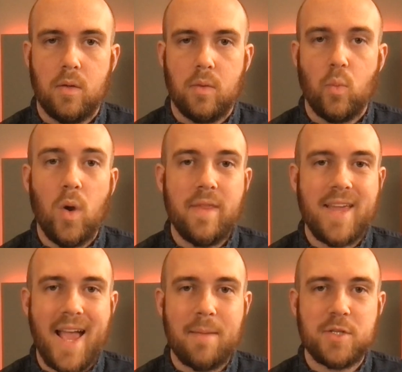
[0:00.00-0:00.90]
One of
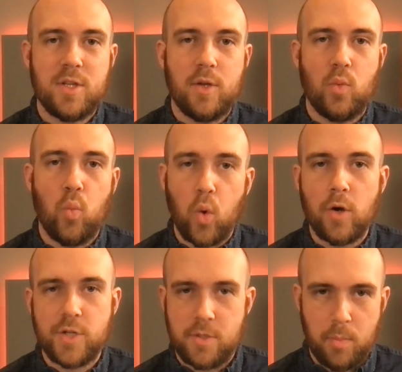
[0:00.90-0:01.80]
the absolute
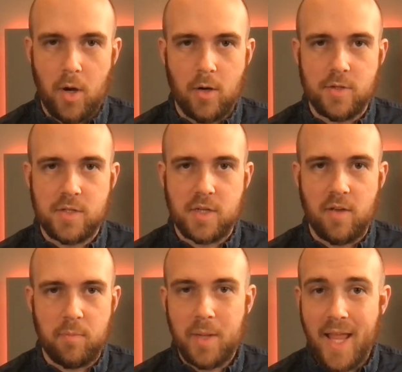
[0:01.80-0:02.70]
worst parts
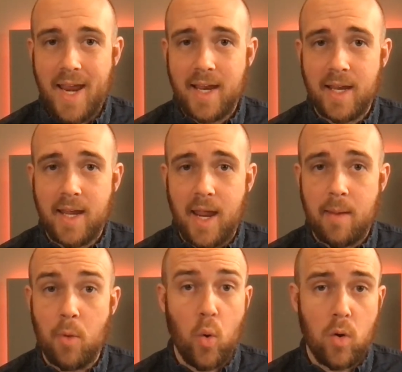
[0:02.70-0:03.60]
of playing a
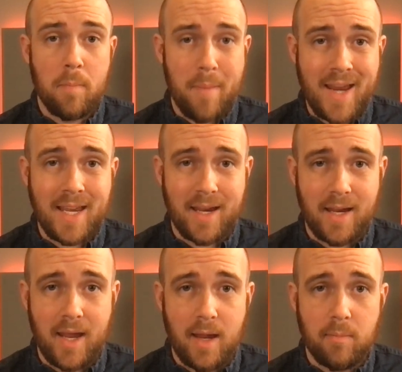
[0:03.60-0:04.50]
game or making a
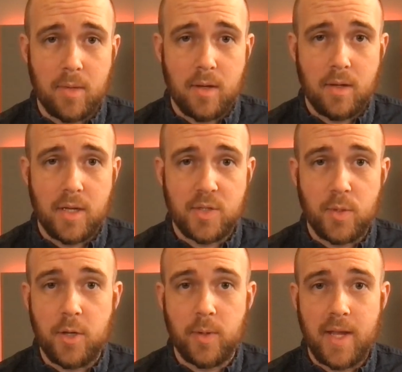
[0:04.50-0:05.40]
game is
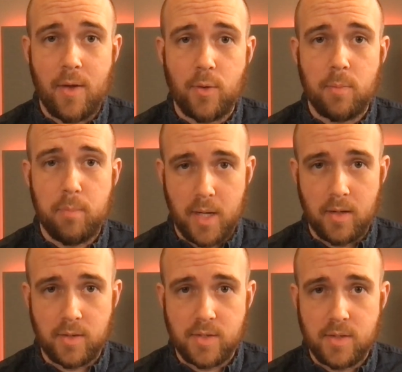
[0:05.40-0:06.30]
when you encounter
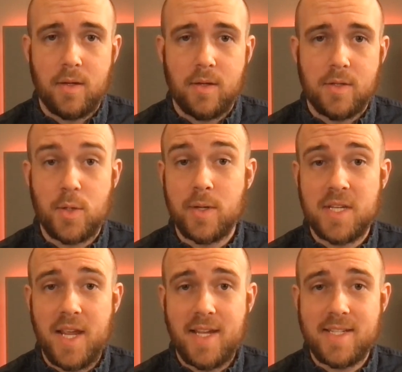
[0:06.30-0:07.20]
bugs. So on
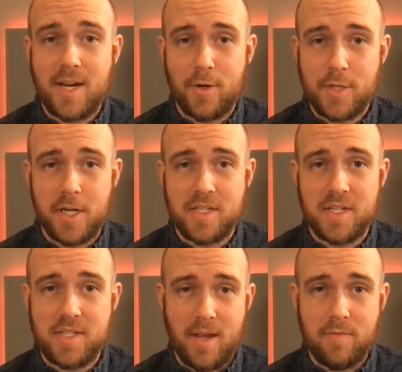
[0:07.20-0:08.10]
today's
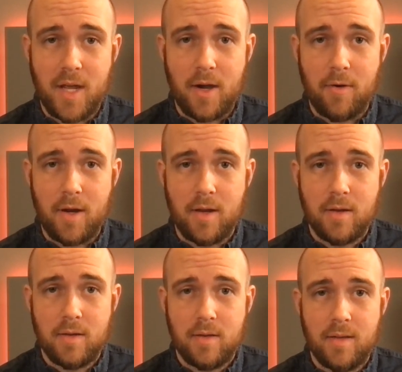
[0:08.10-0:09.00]
TerraGenesis Dev Diary,
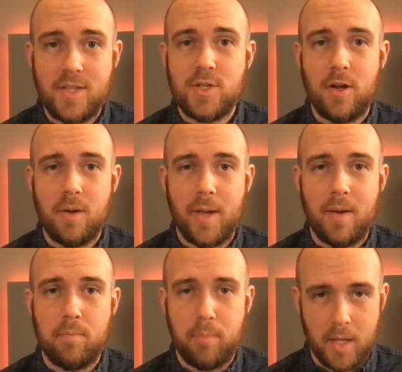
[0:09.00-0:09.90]
let's talk
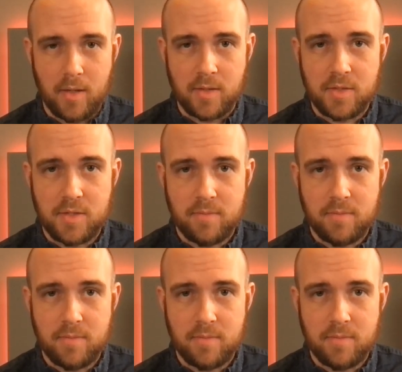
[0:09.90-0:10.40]
about bugs.